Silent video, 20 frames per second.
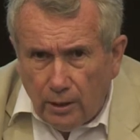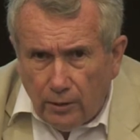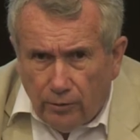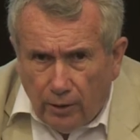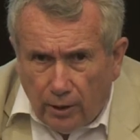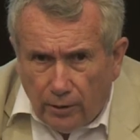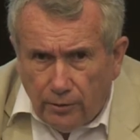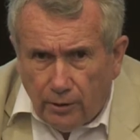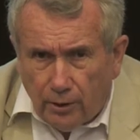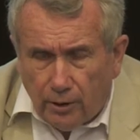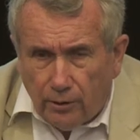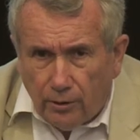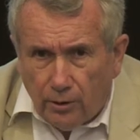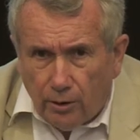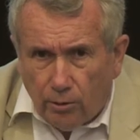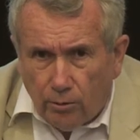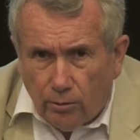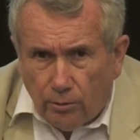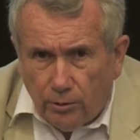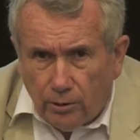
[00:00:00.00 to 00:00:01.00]
I think the
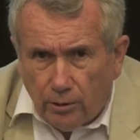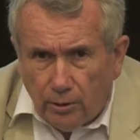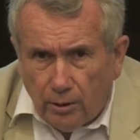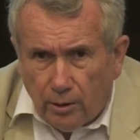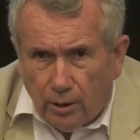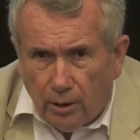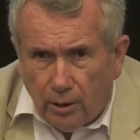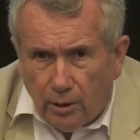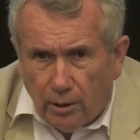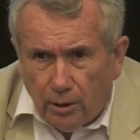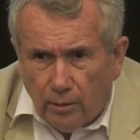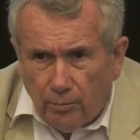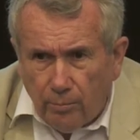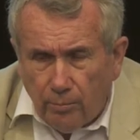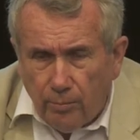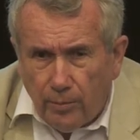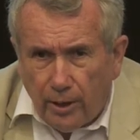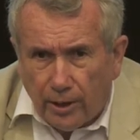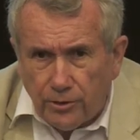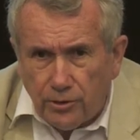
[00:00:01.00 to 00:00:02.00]
old
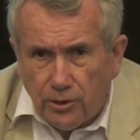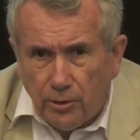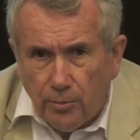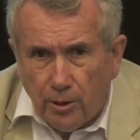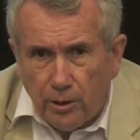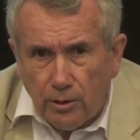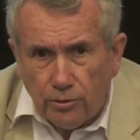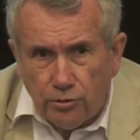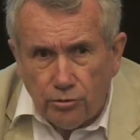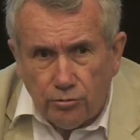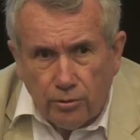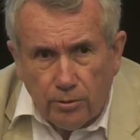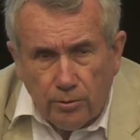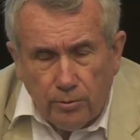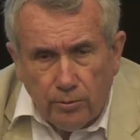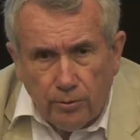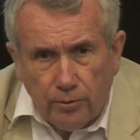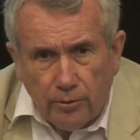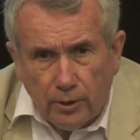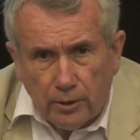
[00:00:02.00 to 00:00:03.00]
maxim holds
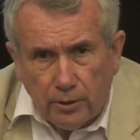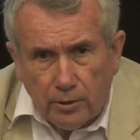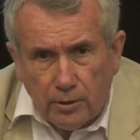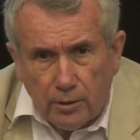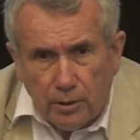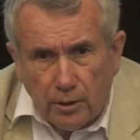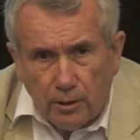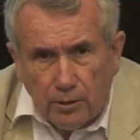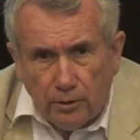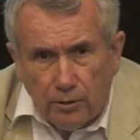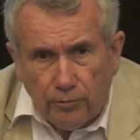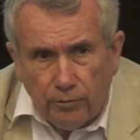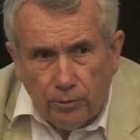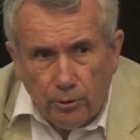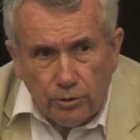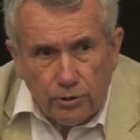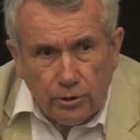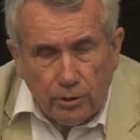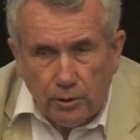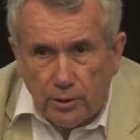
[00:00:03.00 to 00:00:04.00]
true that the
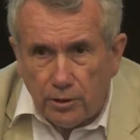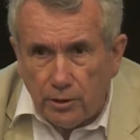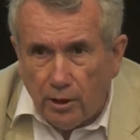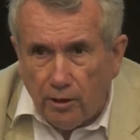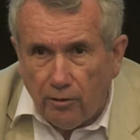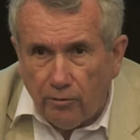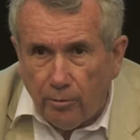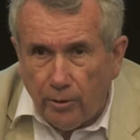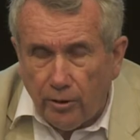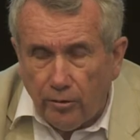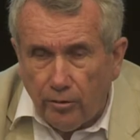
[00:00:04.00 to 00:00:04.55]
falsehood is halfway